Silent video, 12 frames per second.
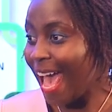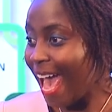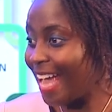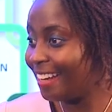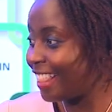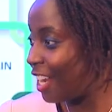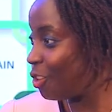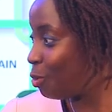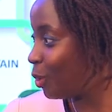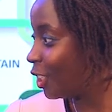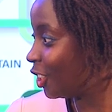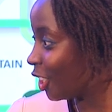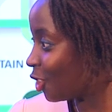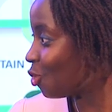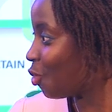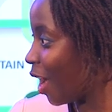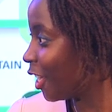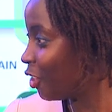and that you are
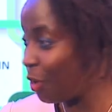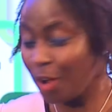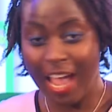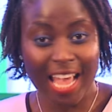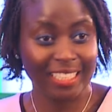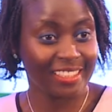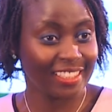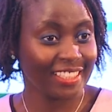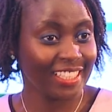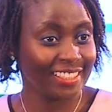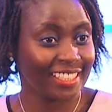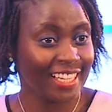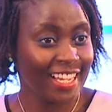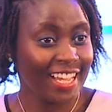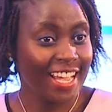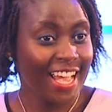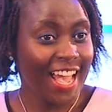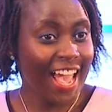just trying your hand at it
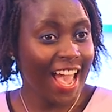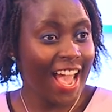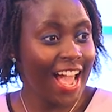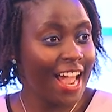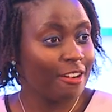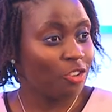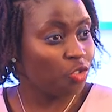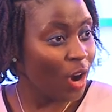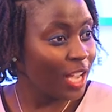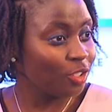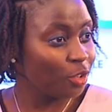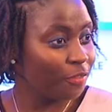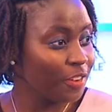and trying to